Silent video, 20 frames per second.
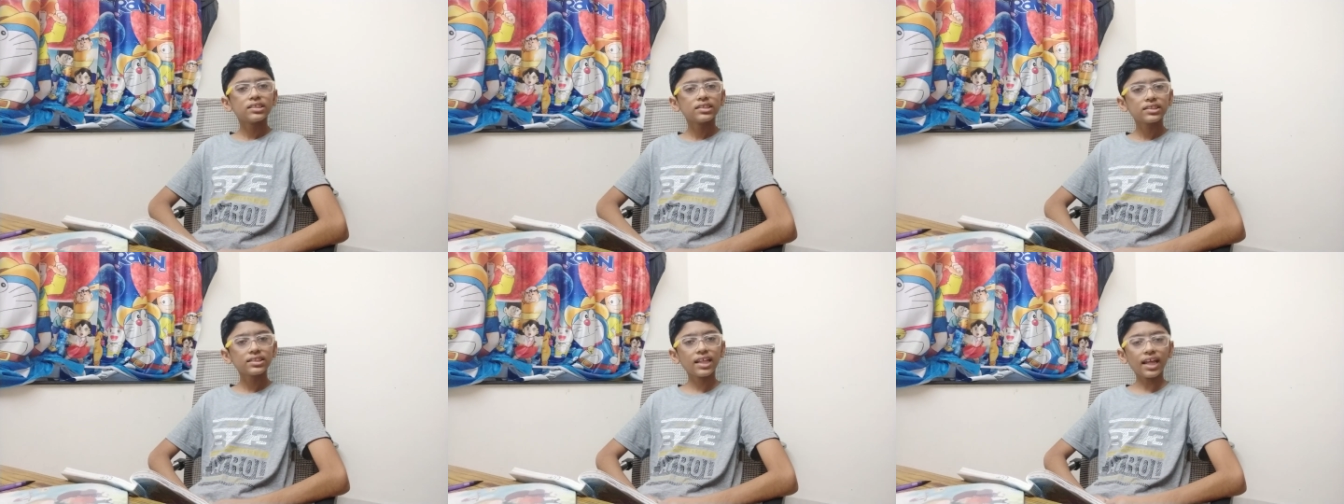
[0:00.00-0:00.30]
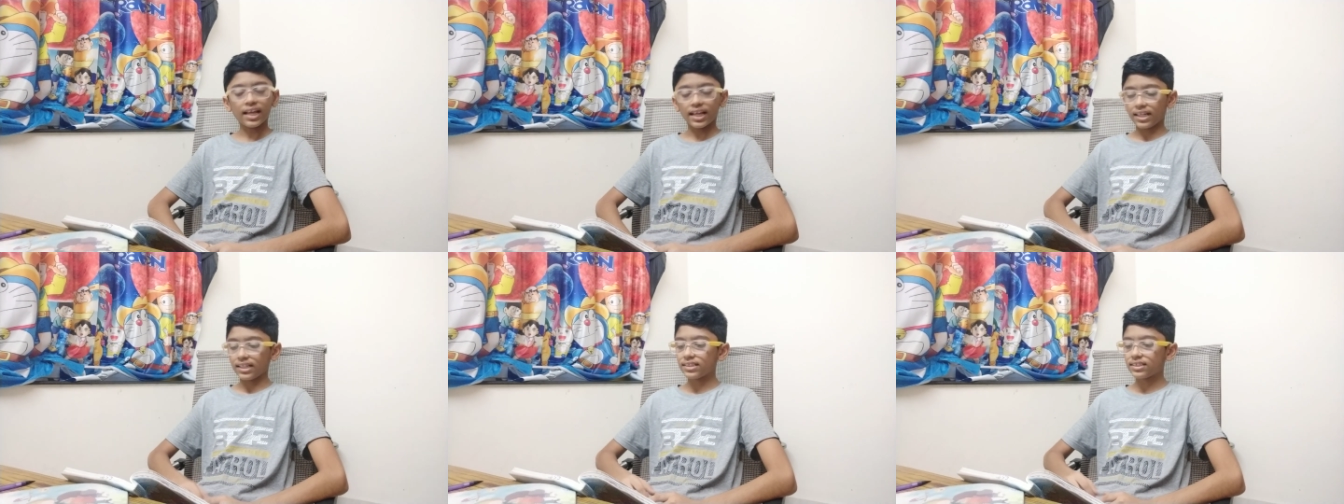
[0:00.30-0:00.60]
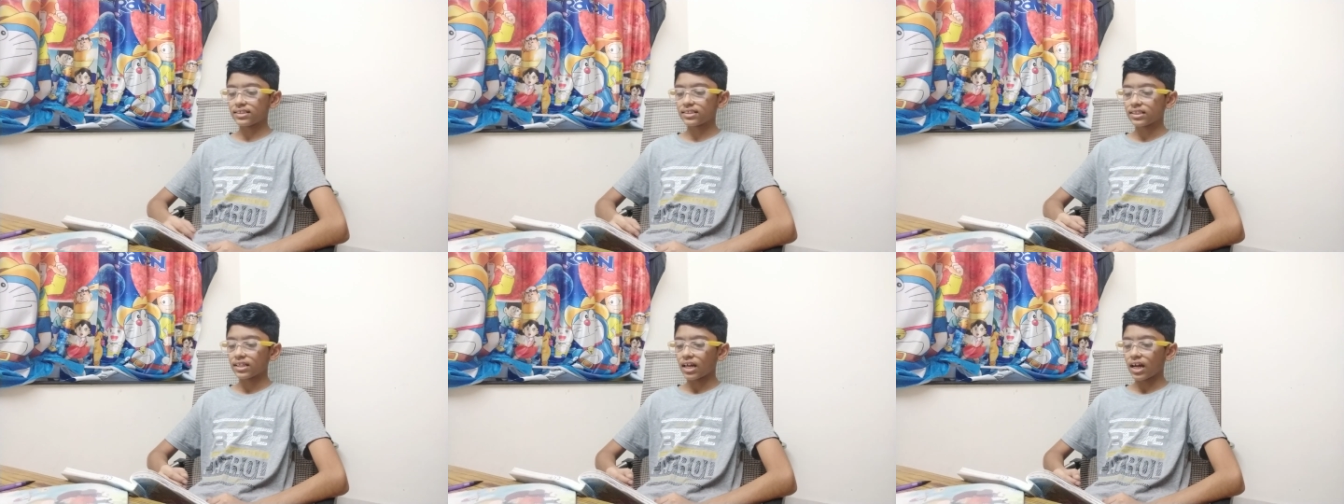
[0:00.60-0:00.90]
These
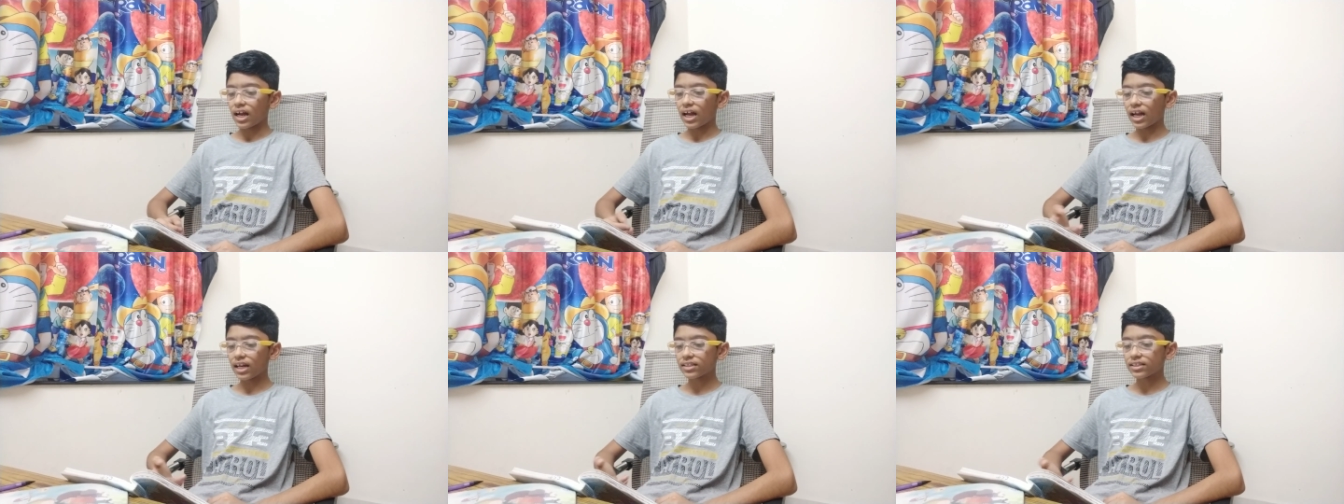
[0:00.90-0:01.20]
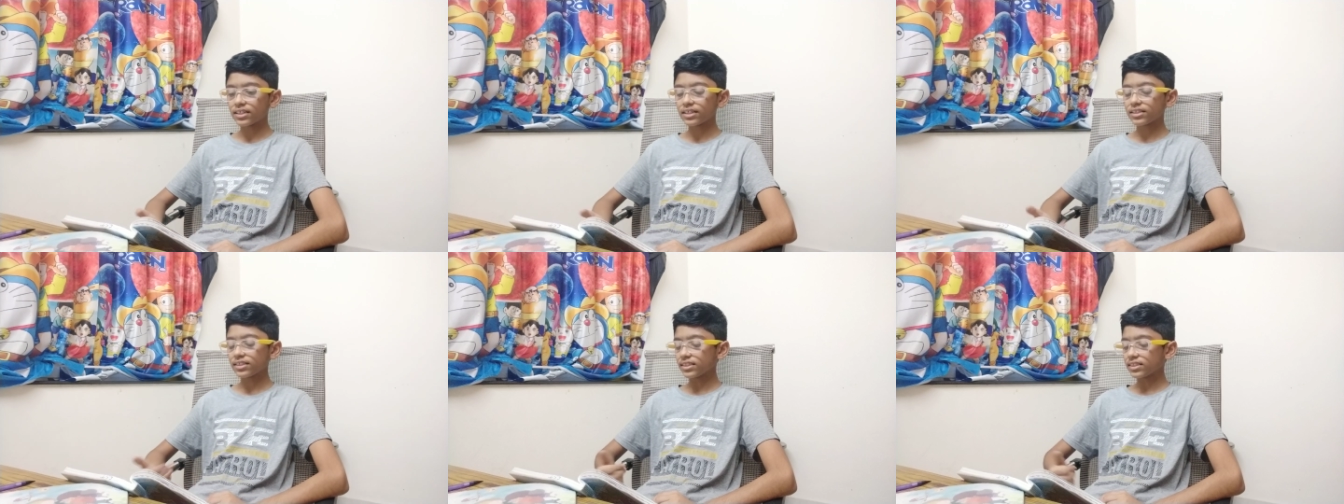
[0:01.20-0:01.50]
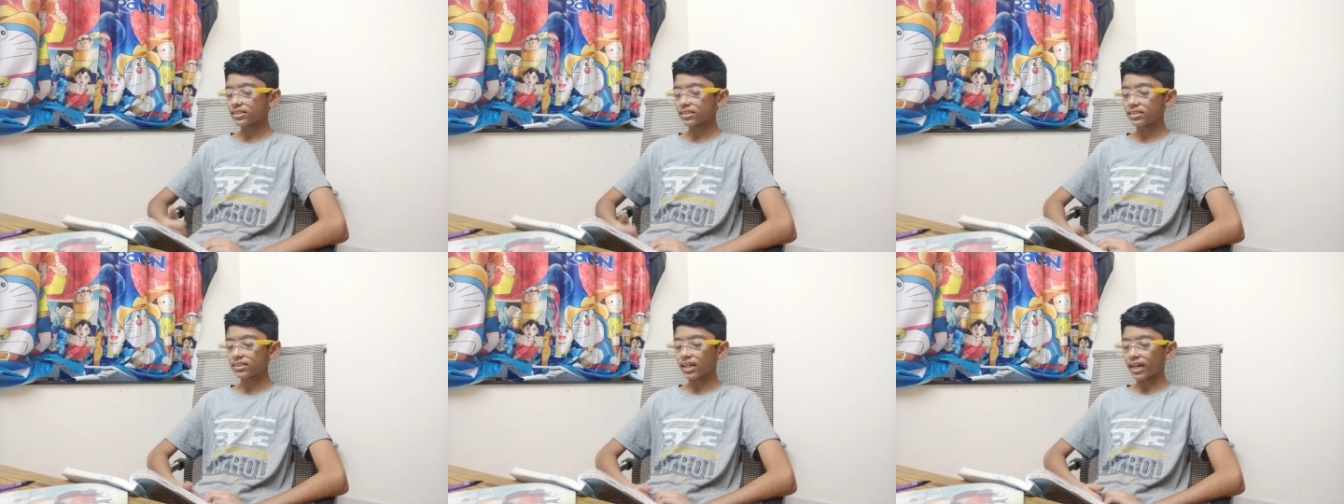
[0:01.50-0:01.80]
are some
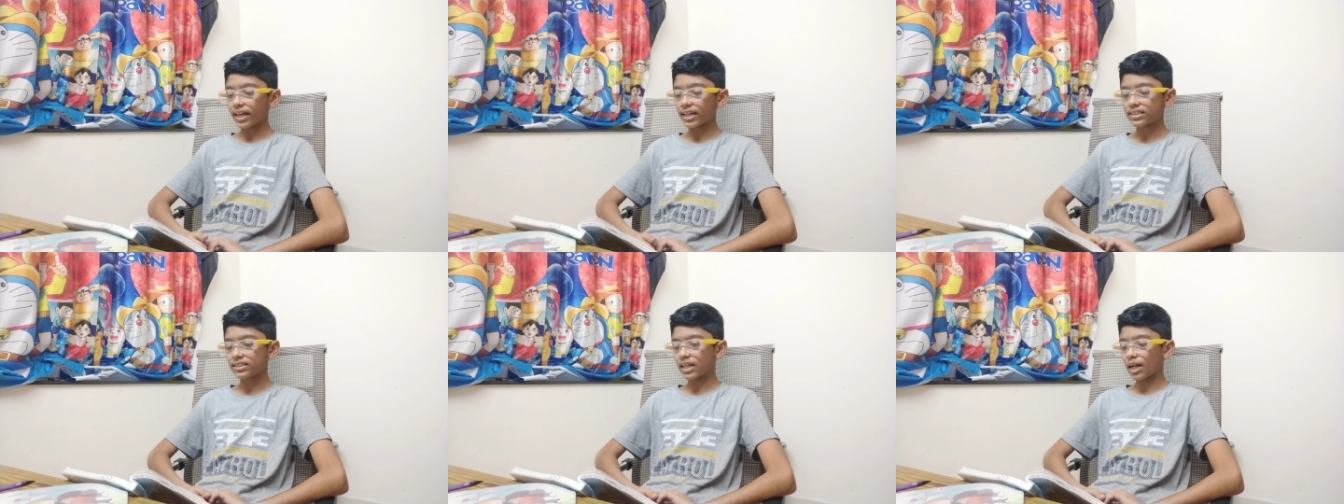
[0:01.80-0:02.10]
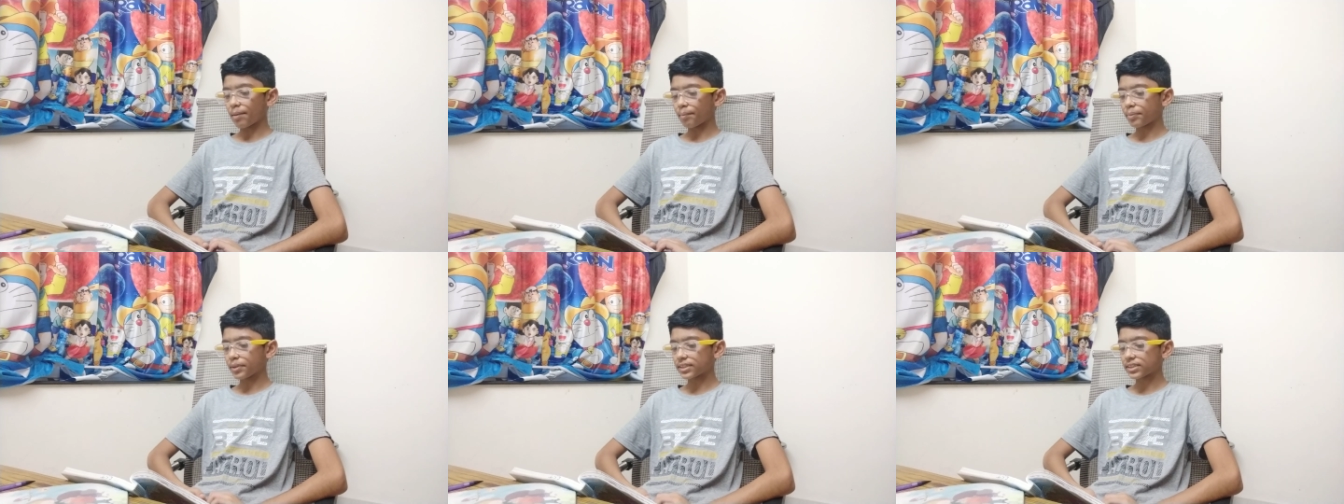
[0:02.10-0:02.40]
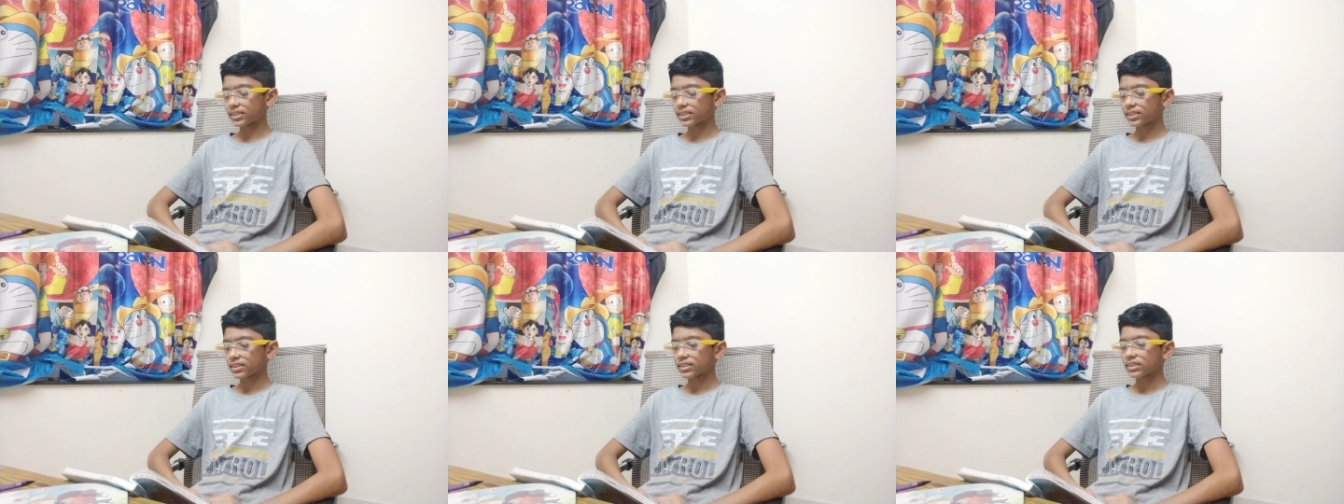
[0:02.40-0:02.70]
of the
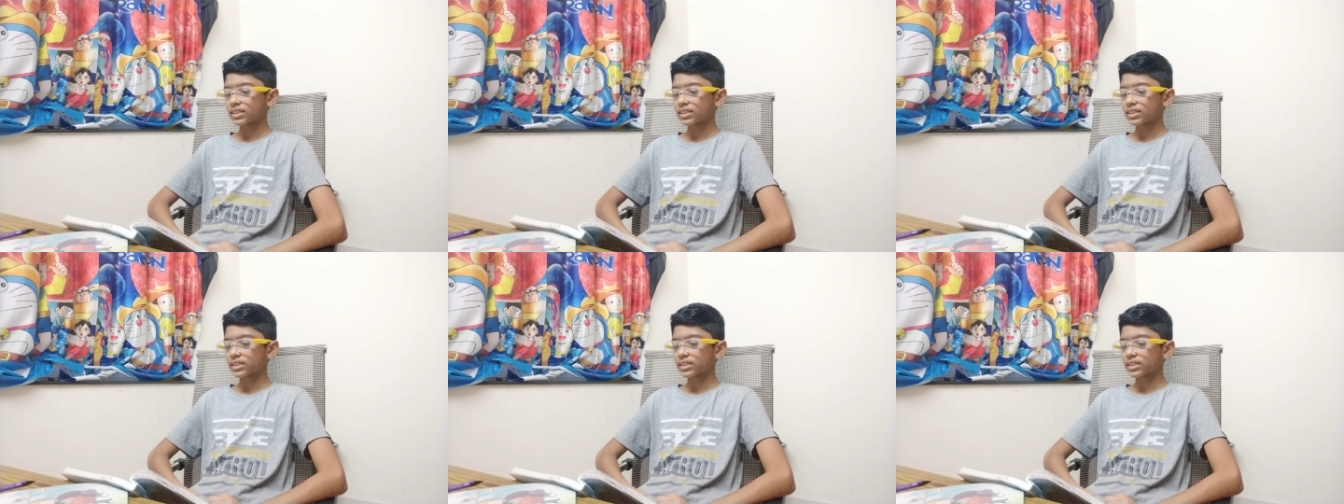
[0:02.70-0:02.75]
examples.